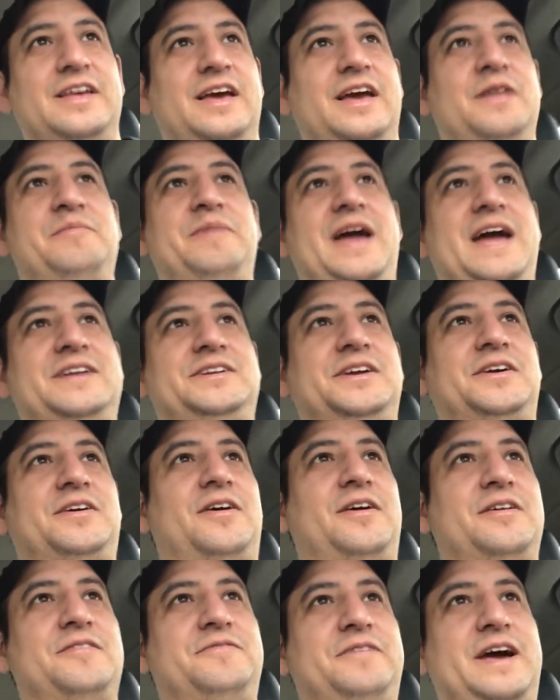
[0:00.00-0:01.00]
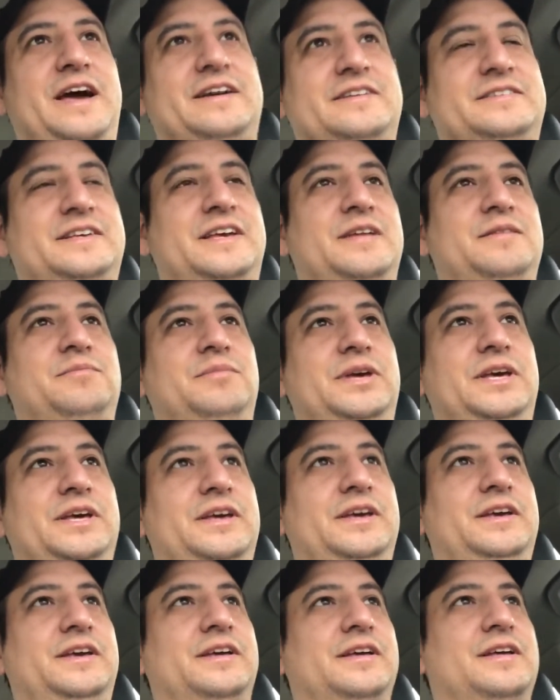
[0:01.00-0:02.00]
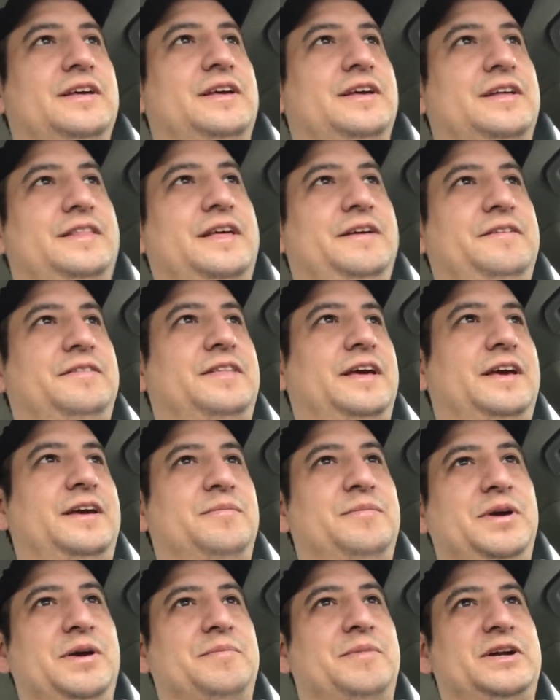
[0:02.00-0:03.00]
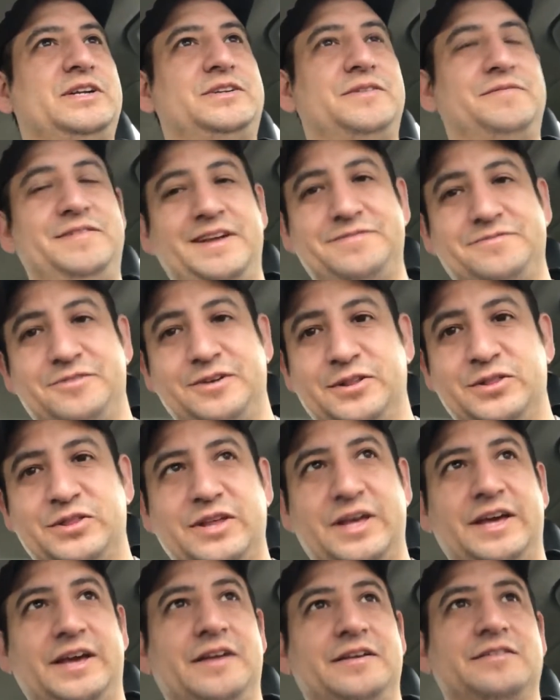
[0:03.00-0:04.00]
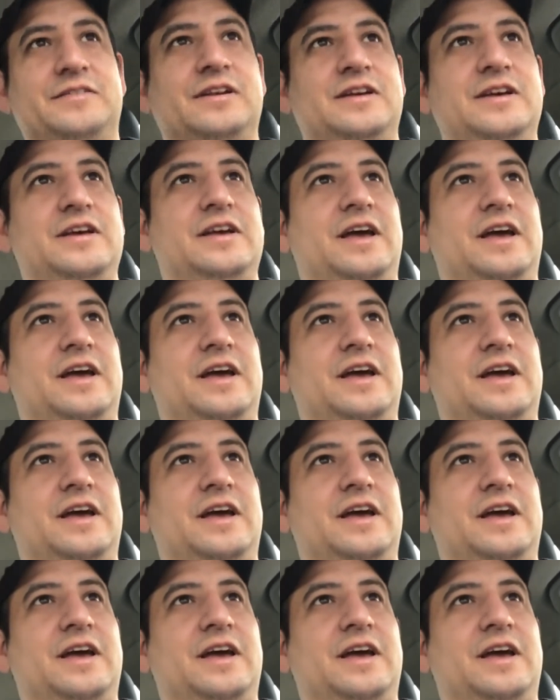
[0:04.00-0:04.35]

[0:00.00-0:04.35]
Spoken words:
and Magic artifacts can be, they can be a bunch of different things.